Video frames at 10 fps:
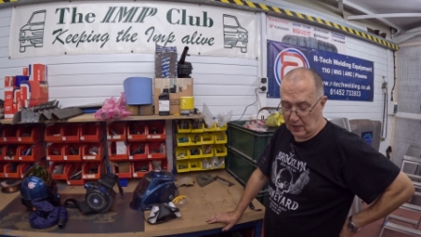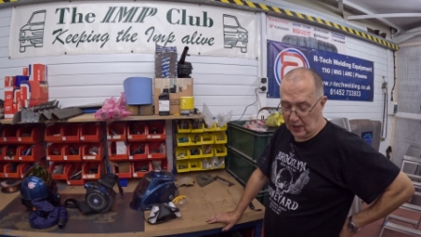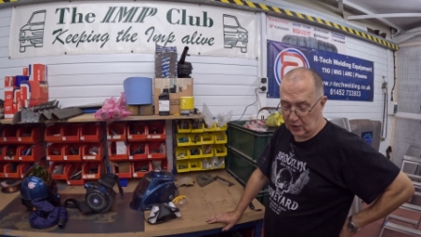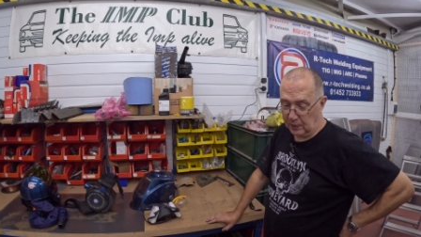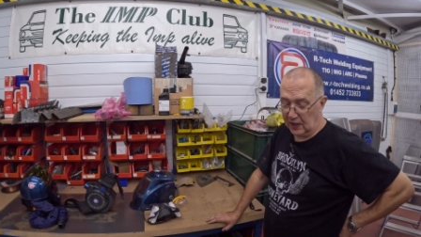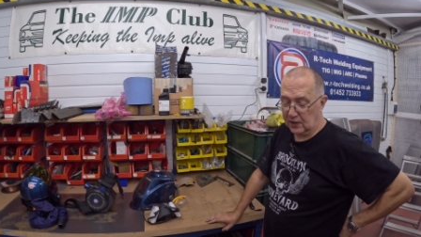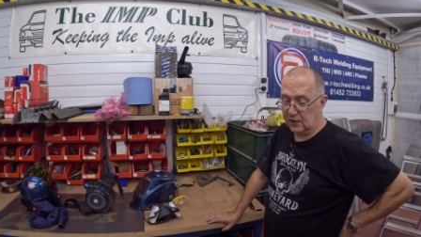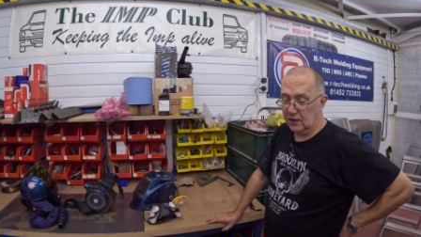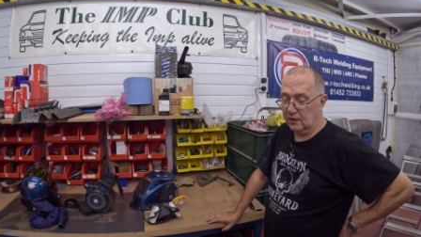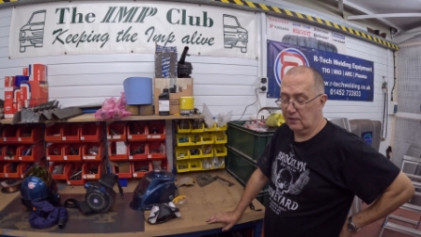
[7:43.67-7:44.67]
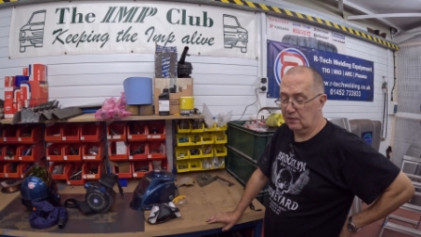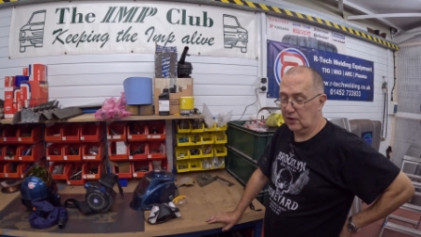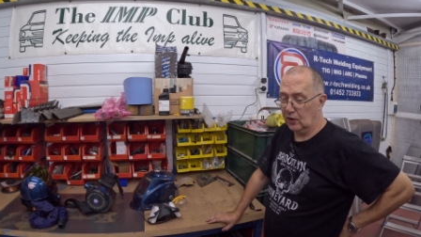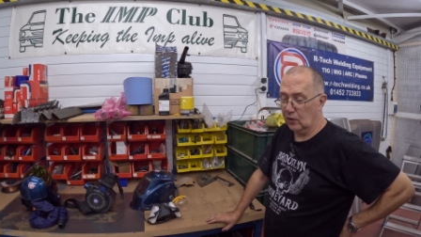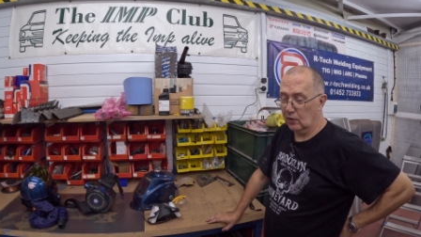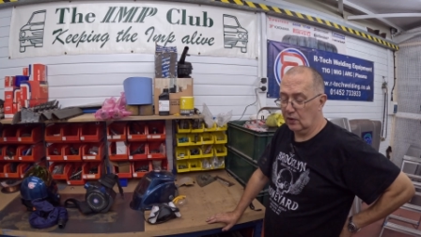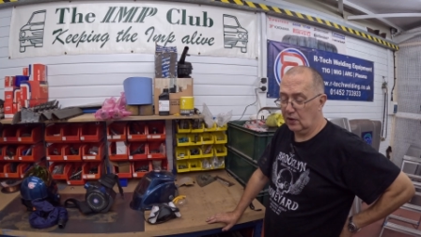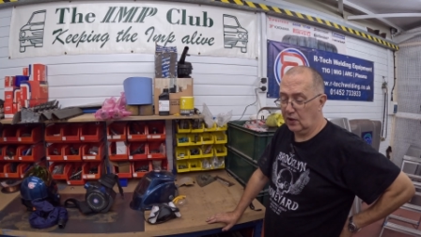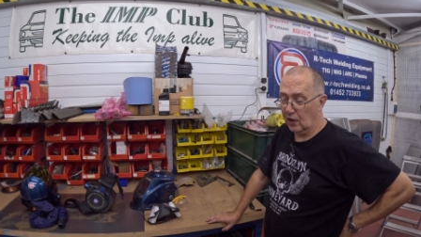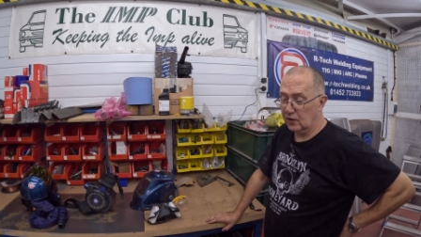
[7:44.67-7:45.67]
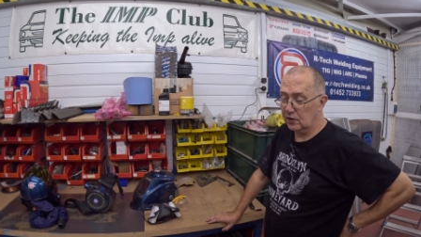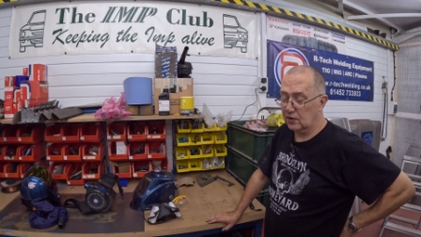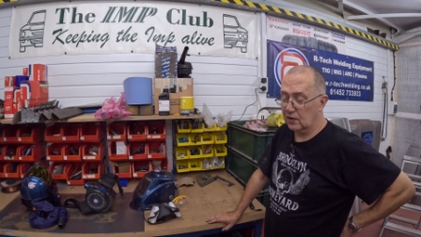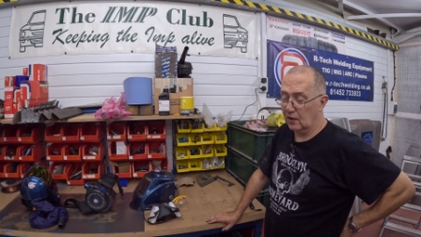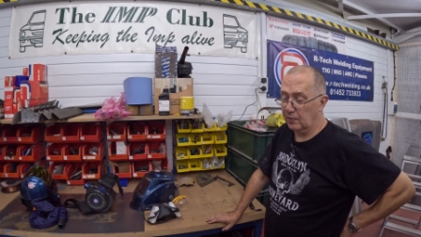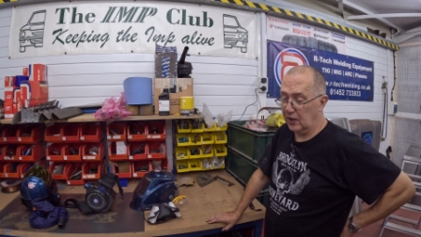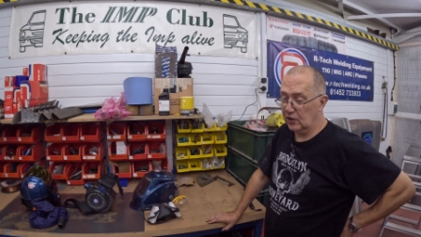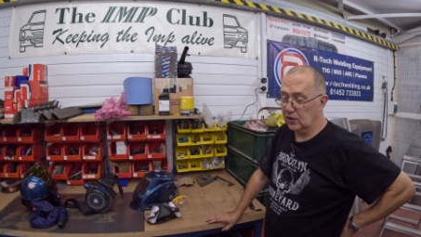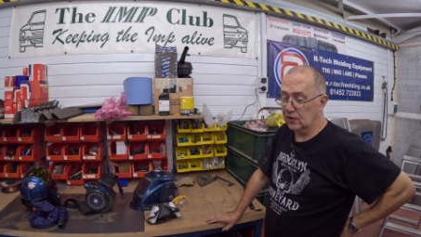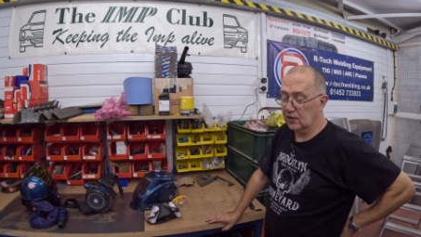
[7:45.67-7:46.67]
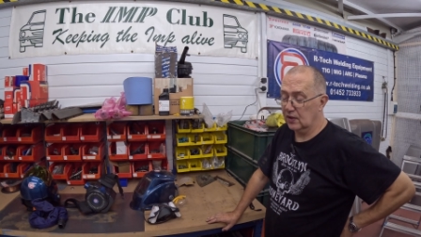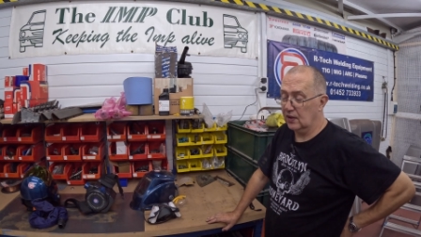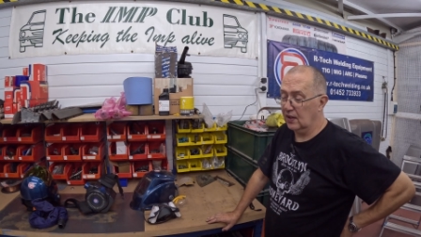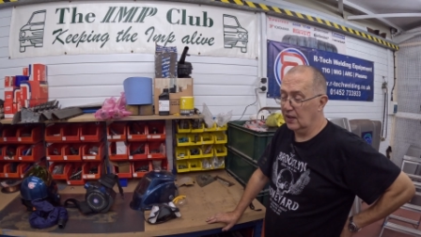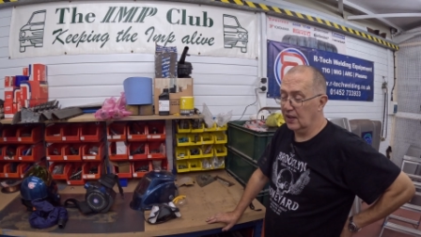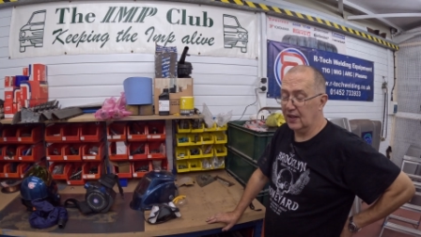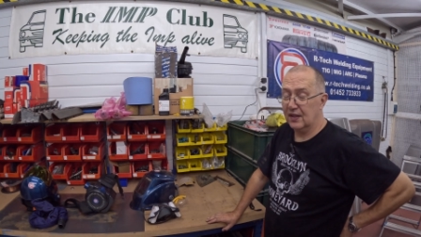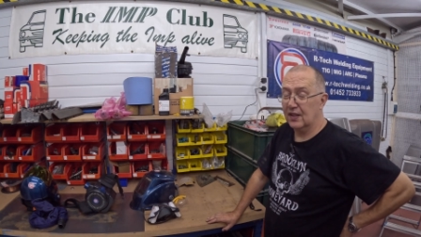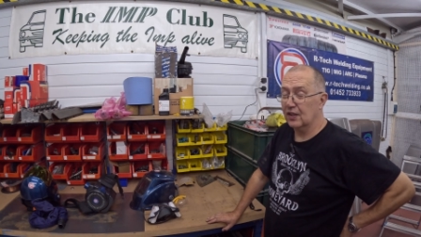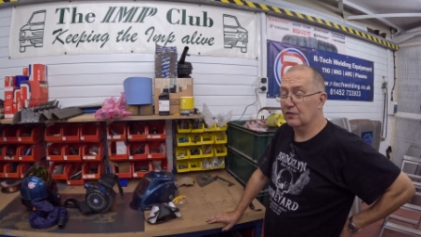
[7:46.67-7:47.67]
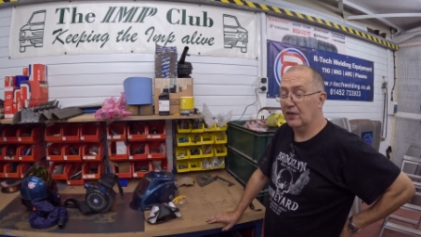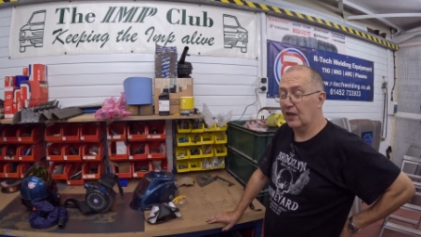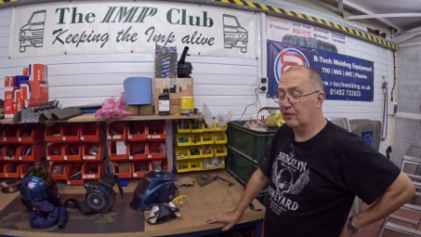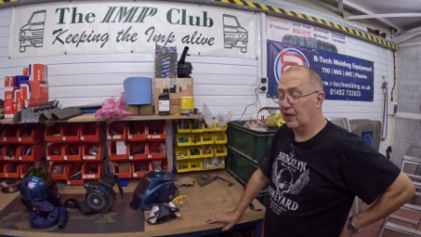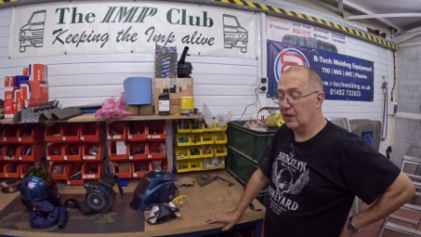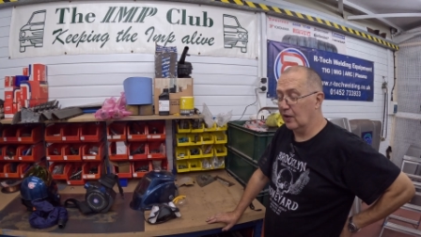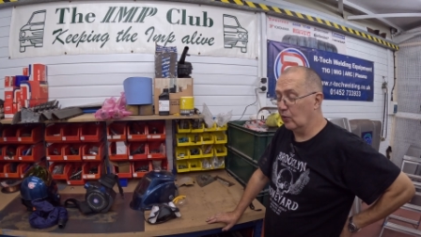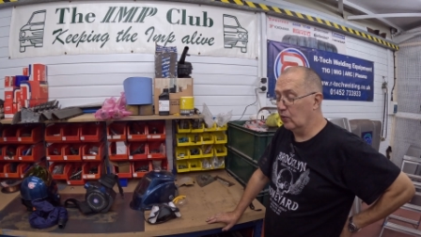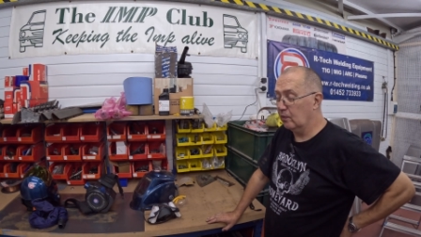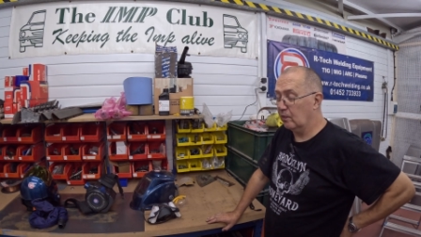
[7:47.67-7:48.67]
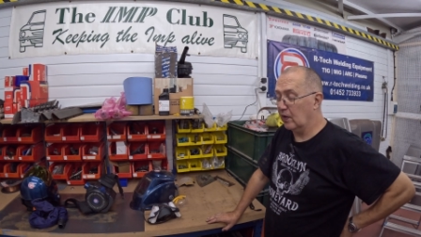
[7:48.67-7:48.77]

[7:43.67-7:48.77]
aspects, you know, cuts, abrasions, and it takes very little.